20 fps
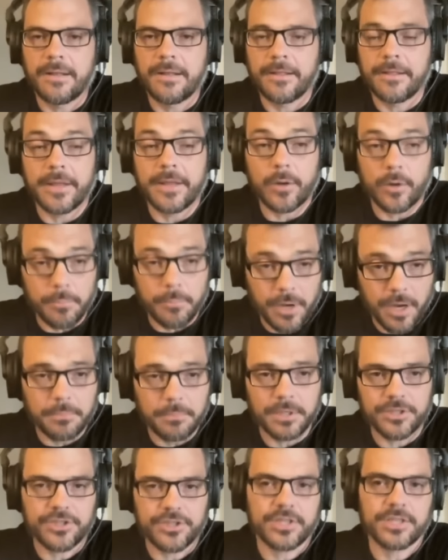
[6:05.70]
They were
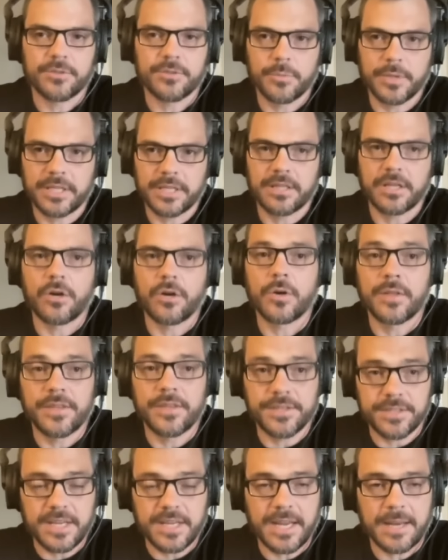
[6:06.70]
published this week, though, and the
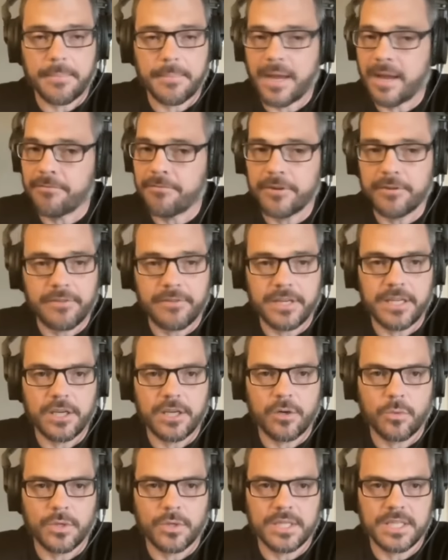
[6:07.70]
same. Every video
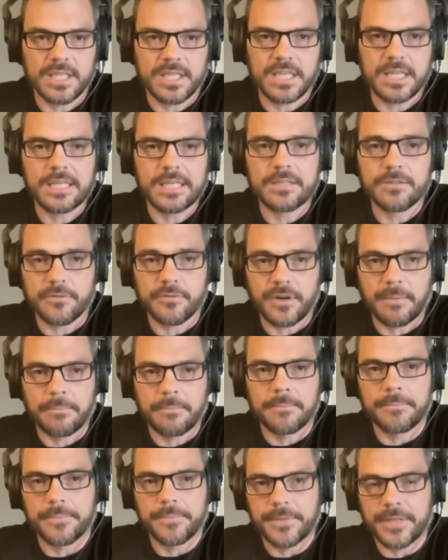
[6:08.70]
we're seeing is from
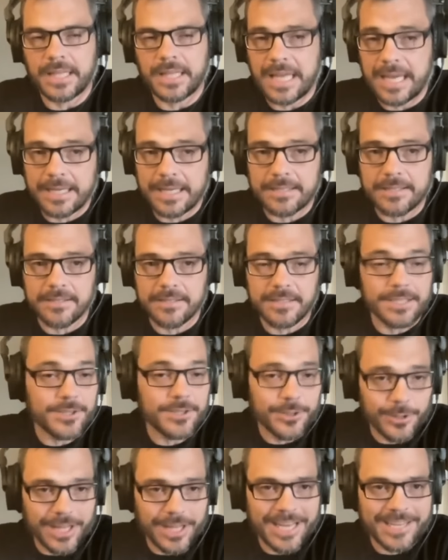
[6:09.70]
since
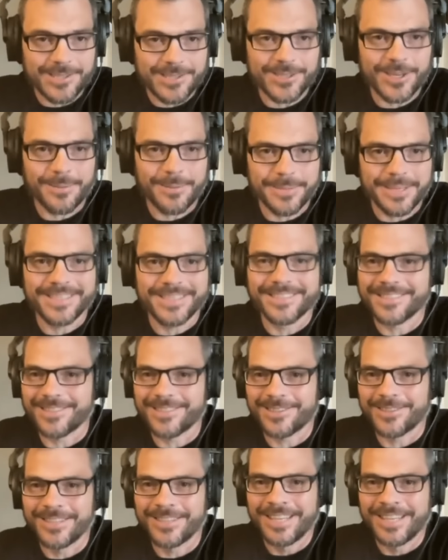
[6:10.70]
you last saw me. So,